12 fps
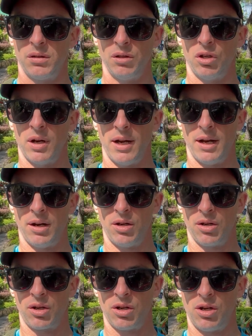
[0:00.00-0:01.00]
All right,
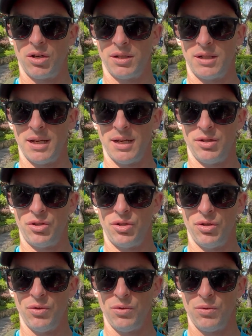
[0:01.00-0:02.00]
Hong Kong day
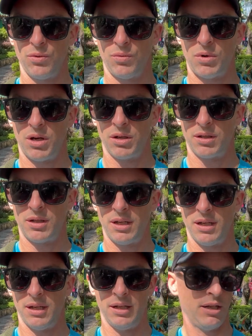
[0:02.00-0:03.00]
two, Wong
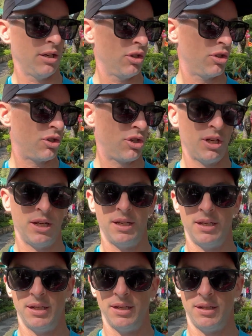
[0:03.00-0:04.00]
Tai
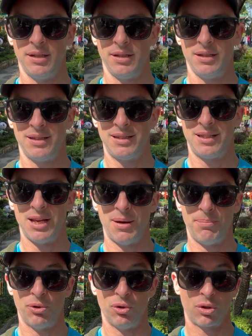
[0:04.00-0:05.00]
Sin
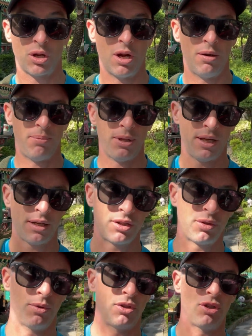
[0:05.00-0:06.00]
Temple
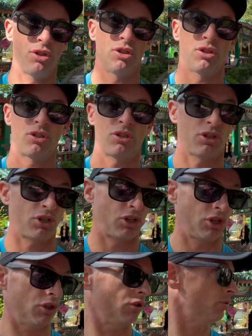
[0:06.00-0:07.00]
Complex, which is
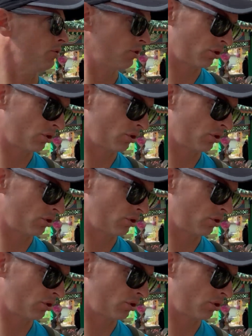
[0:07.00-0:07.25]
huge